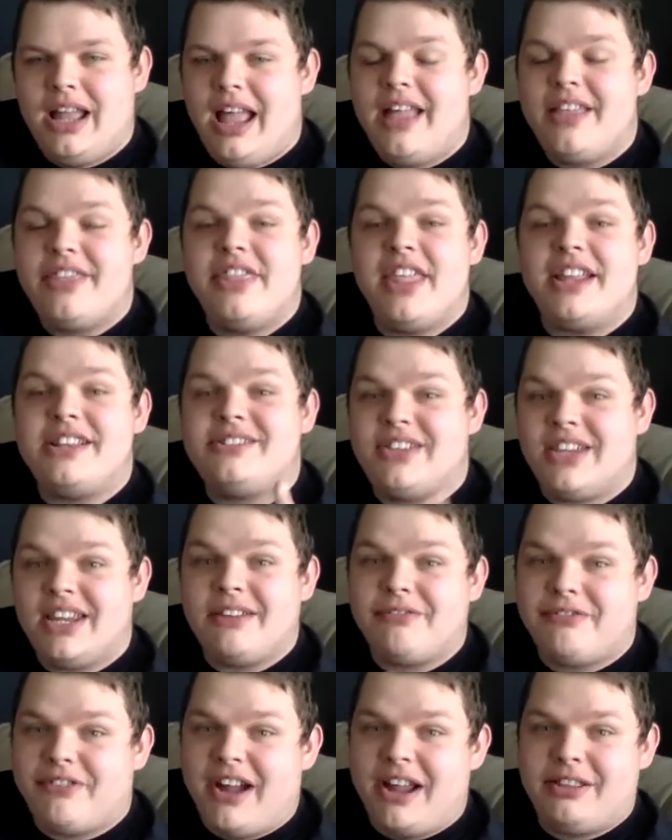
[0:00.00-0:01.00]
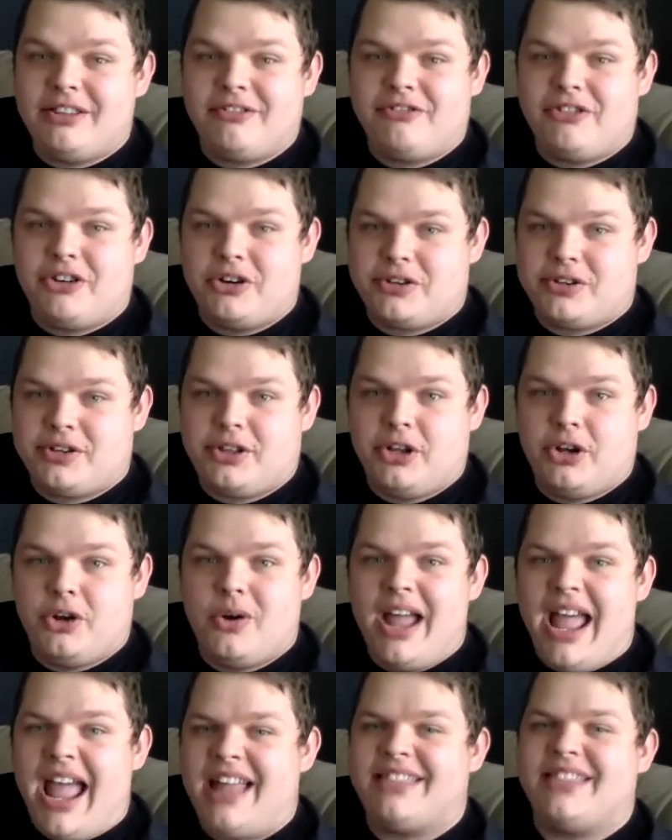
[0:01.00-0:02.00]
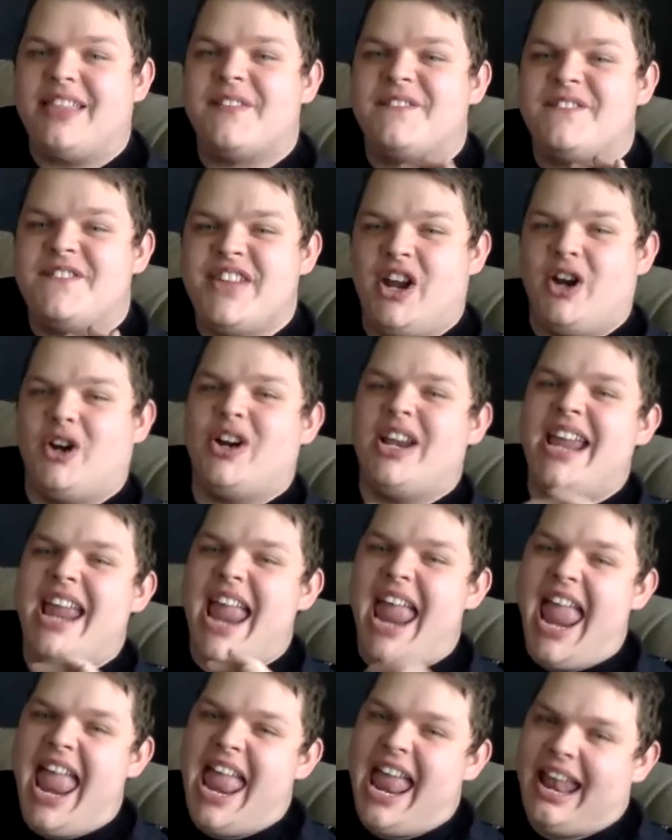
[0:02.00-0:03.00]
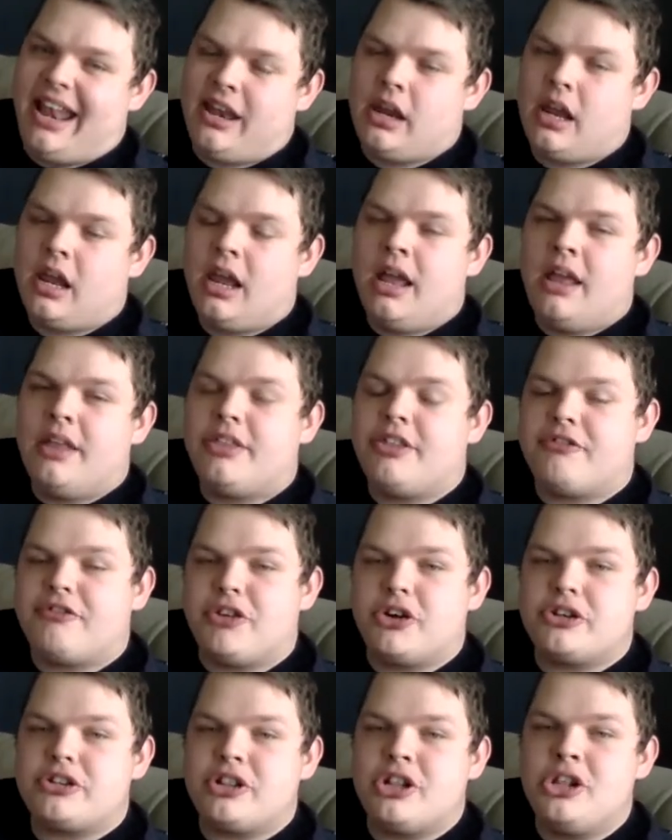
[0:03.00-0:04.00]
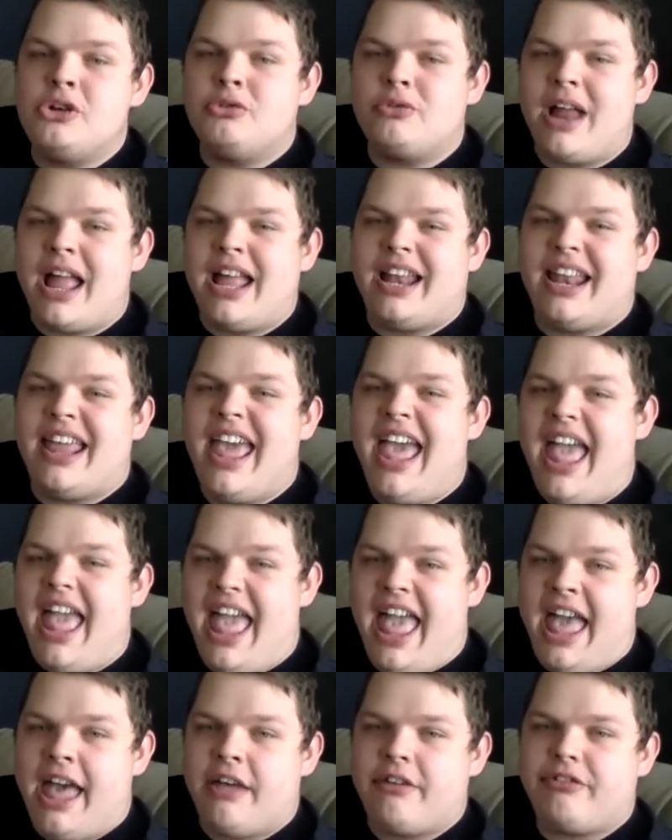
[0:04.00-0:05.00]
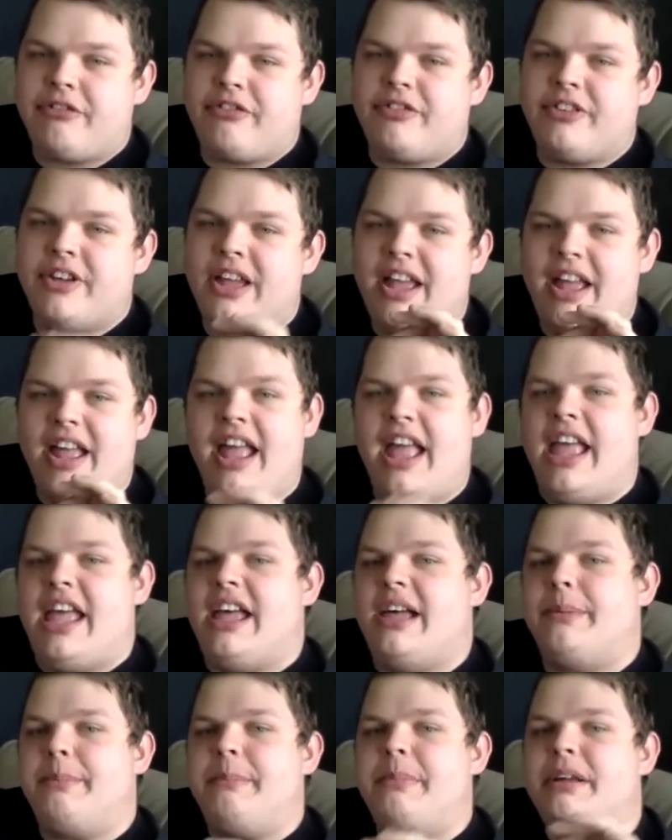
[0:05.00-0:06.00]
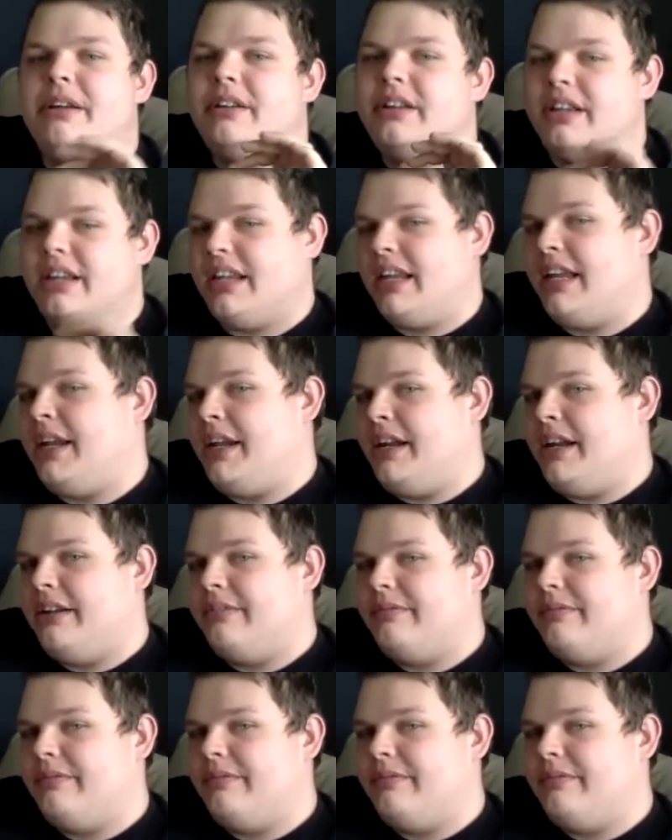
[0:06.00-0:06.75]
They did find the first clue at the very end. The first clue read F-M-E.